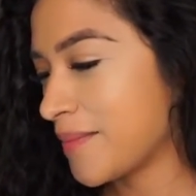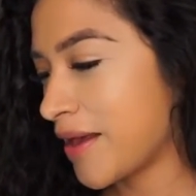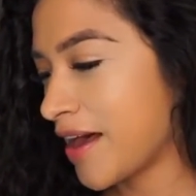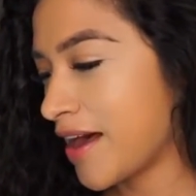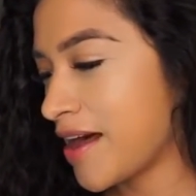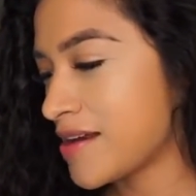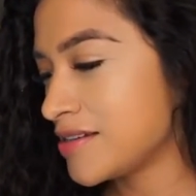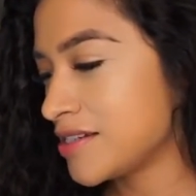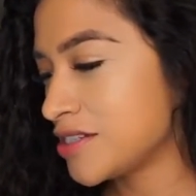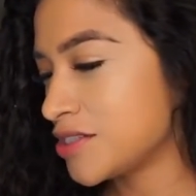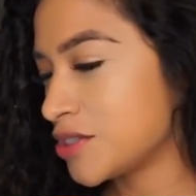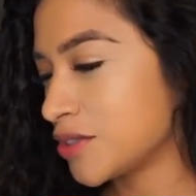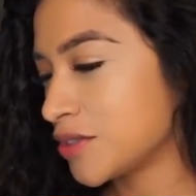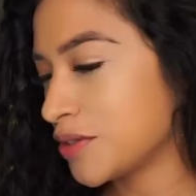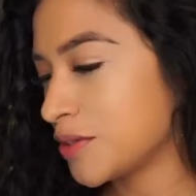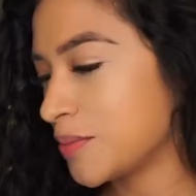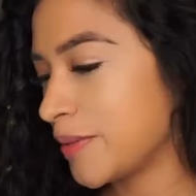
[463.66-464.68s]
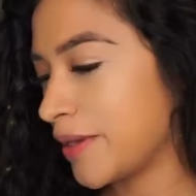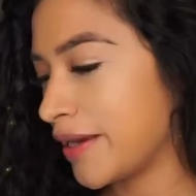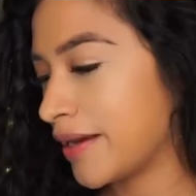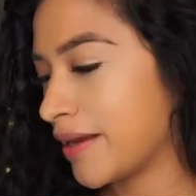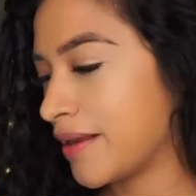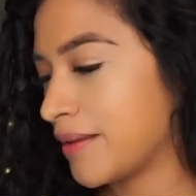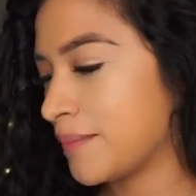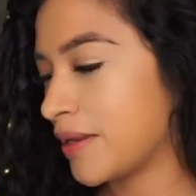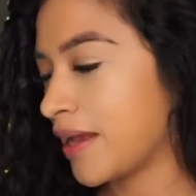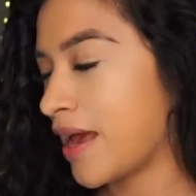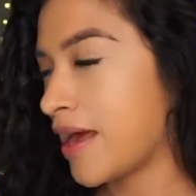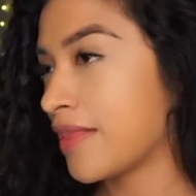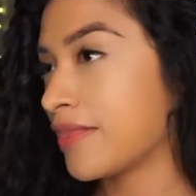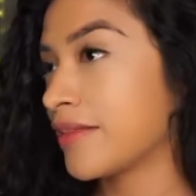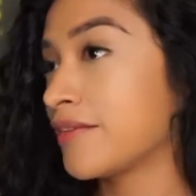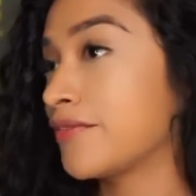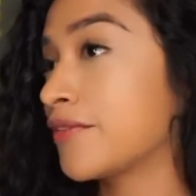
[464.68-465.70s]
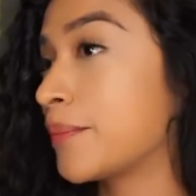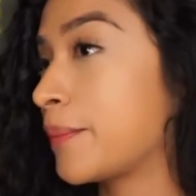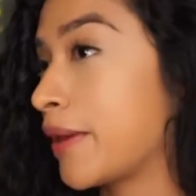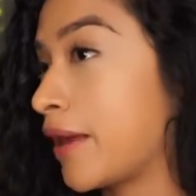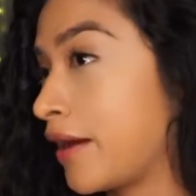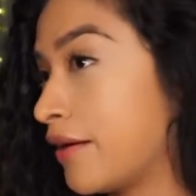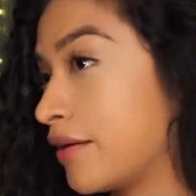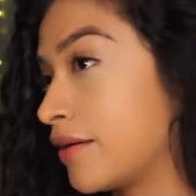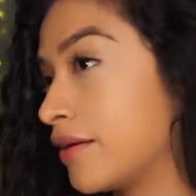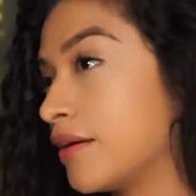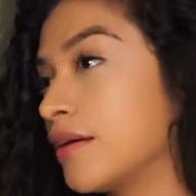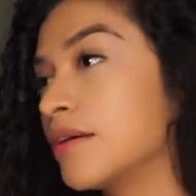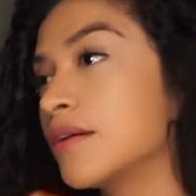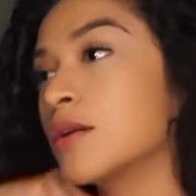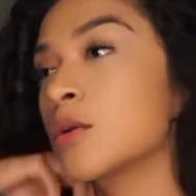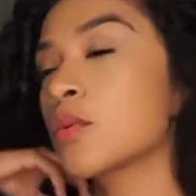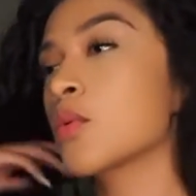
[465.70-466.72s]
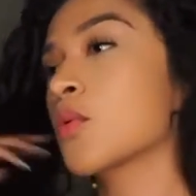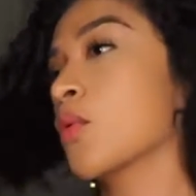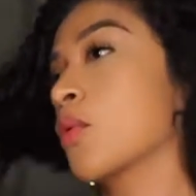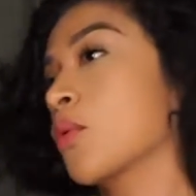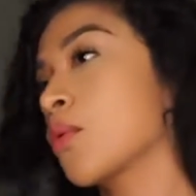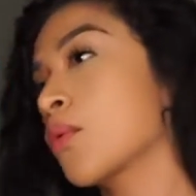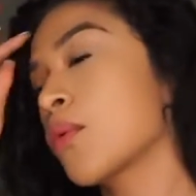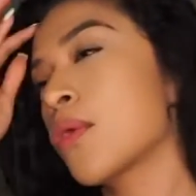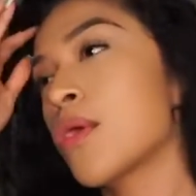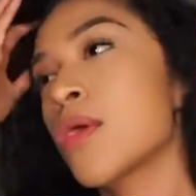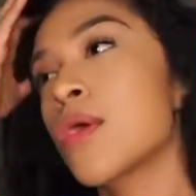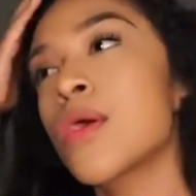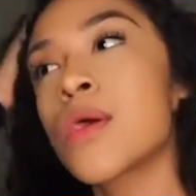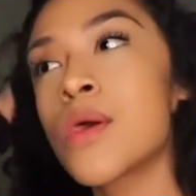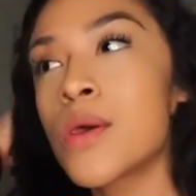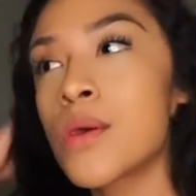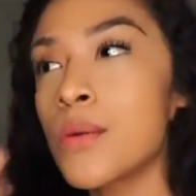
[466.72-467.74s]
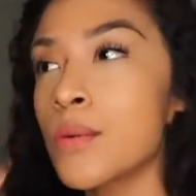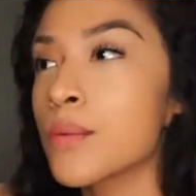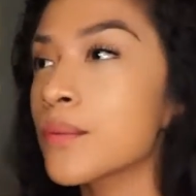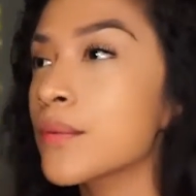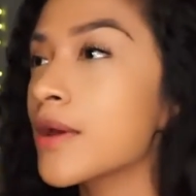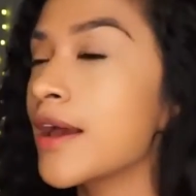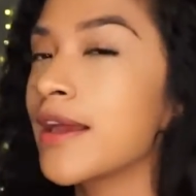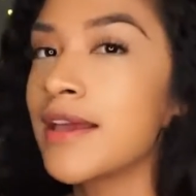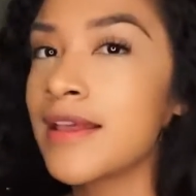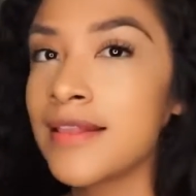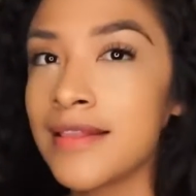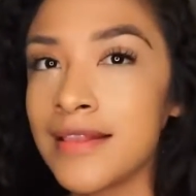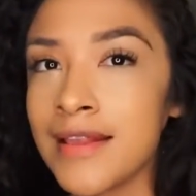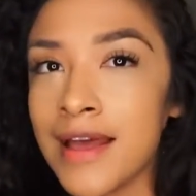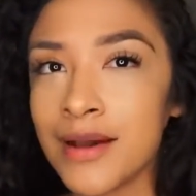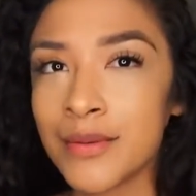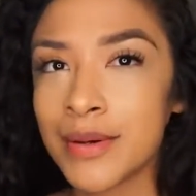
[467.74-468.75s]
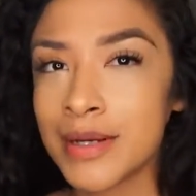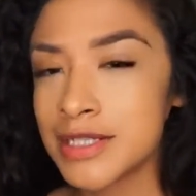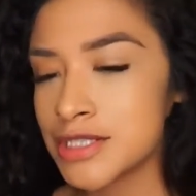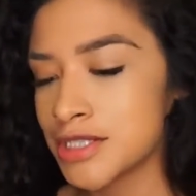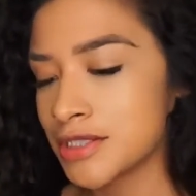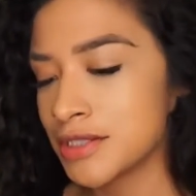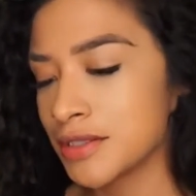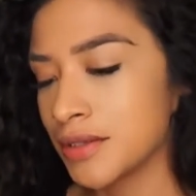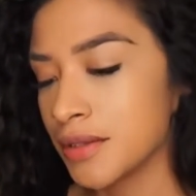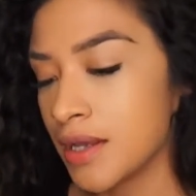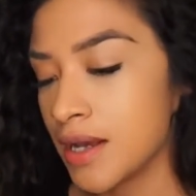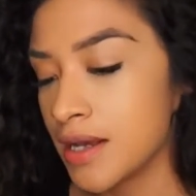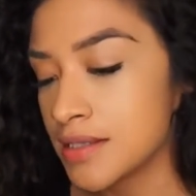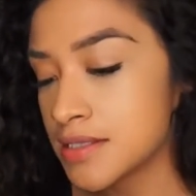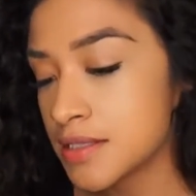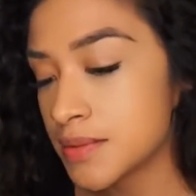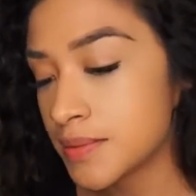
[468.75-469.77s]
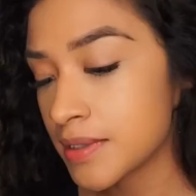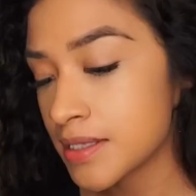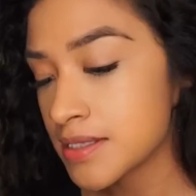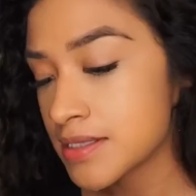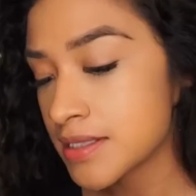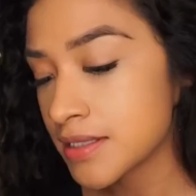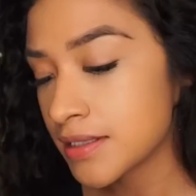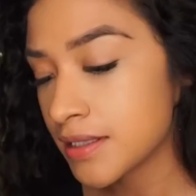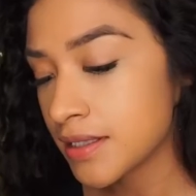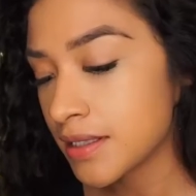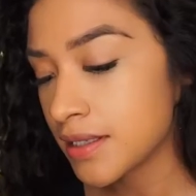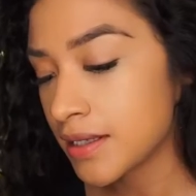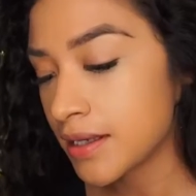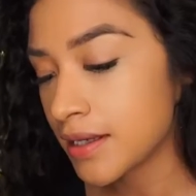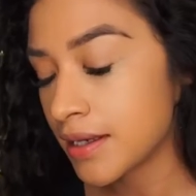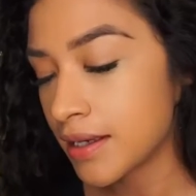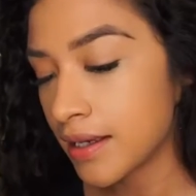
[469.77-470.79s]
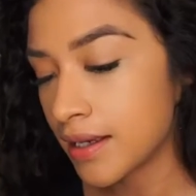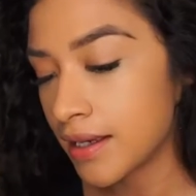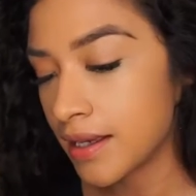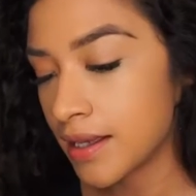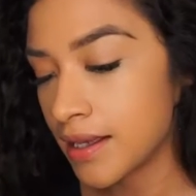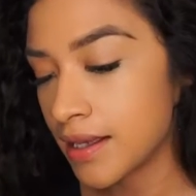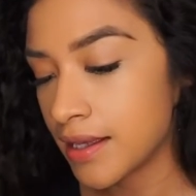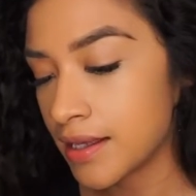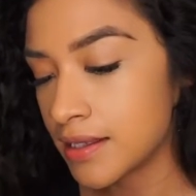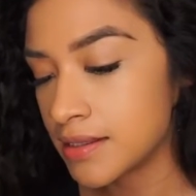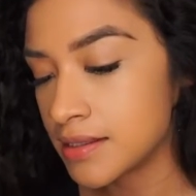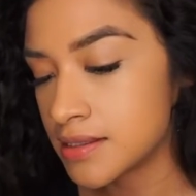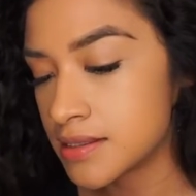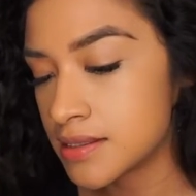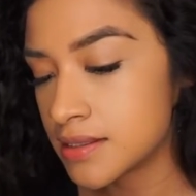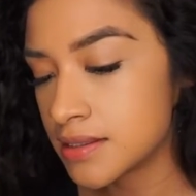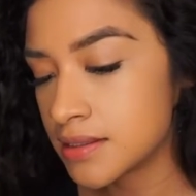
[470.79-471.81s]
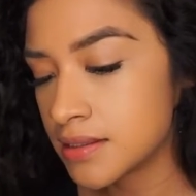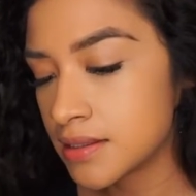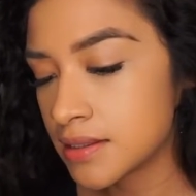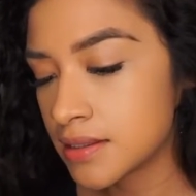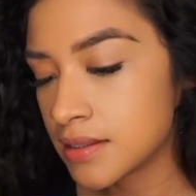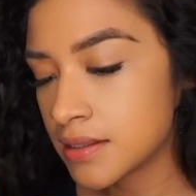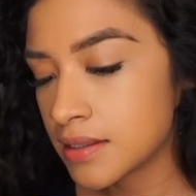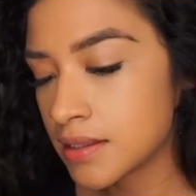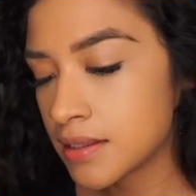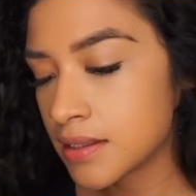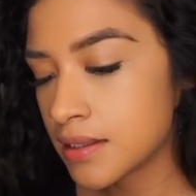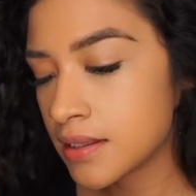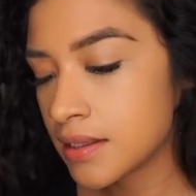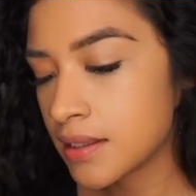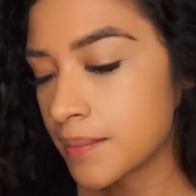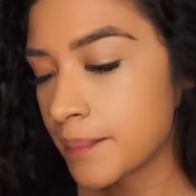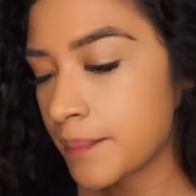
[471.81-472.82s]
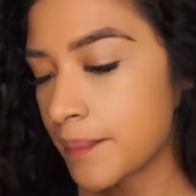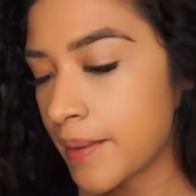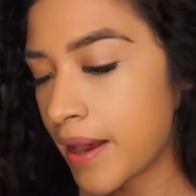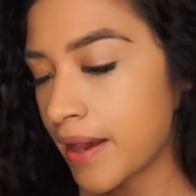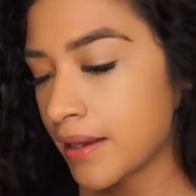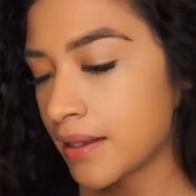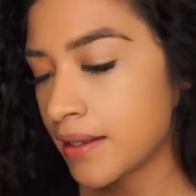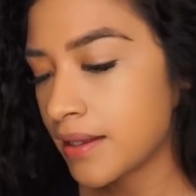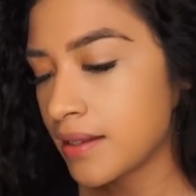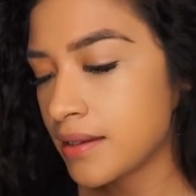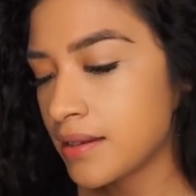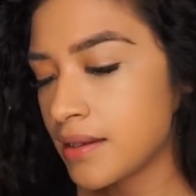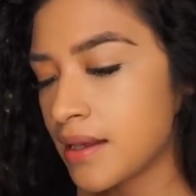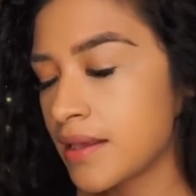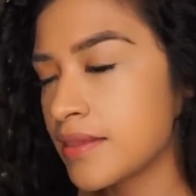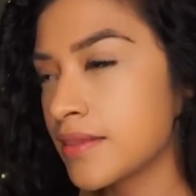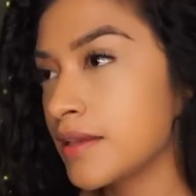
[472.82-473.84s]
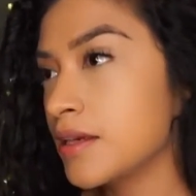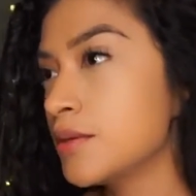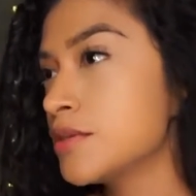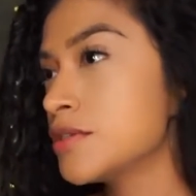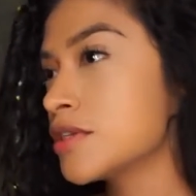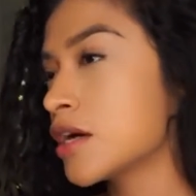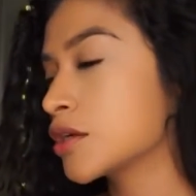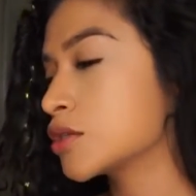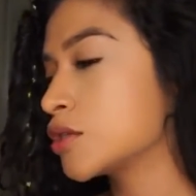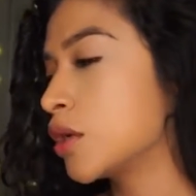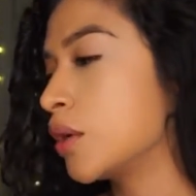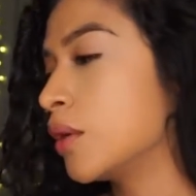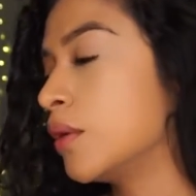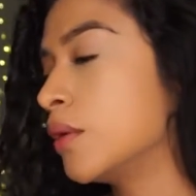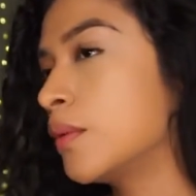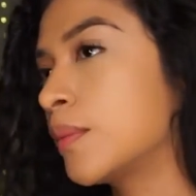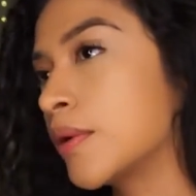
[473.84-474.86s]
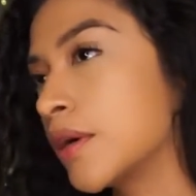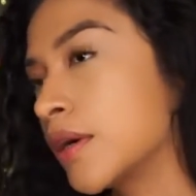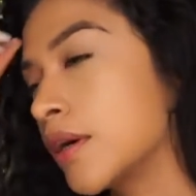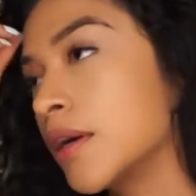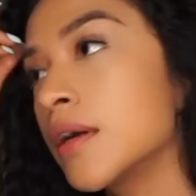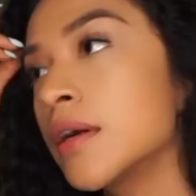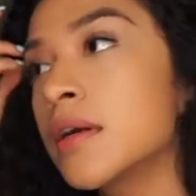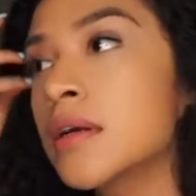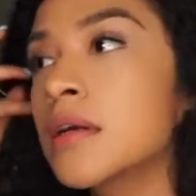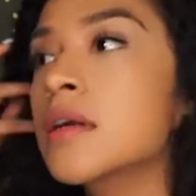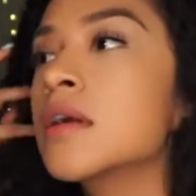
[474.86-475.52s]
How did you become an athlete for Paragon? Oh, I get that question a lot, surprisingly. And back in, I think it was October,